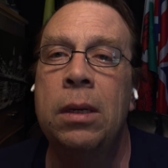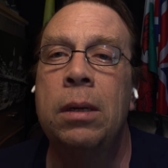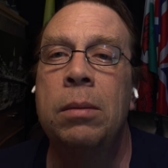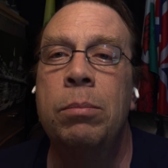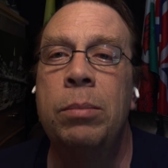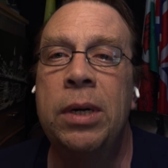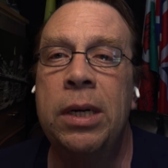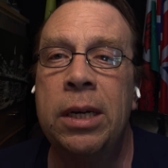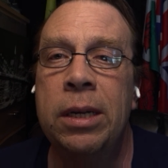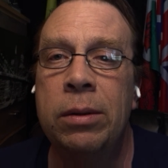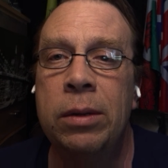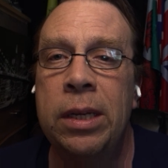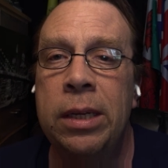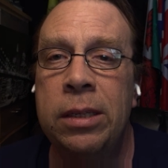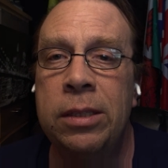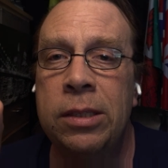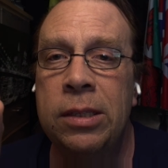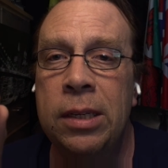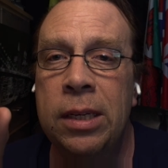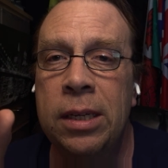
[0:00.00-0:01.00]
But it
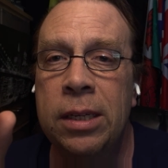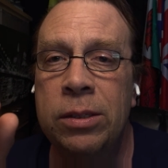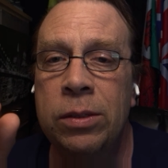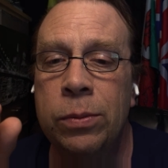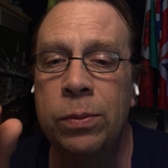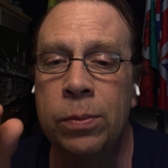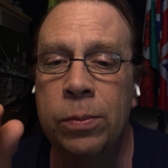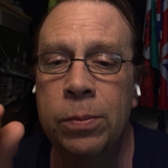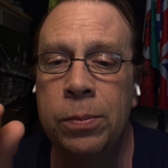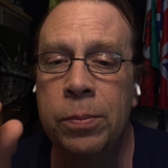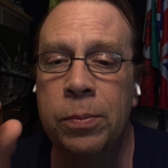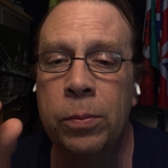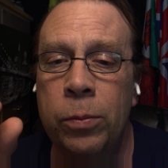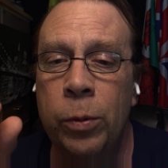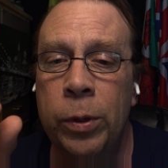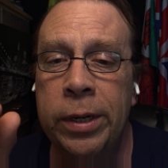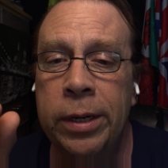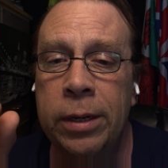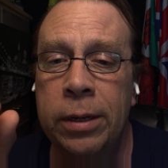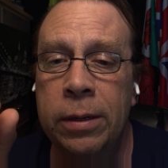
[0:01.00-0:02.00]
says
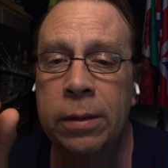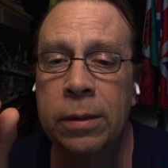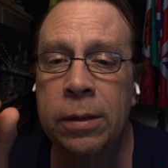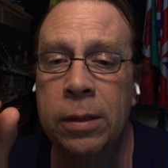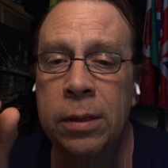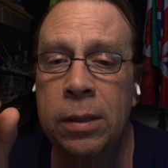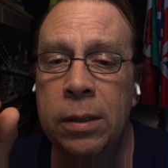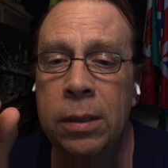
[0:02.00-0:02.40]
where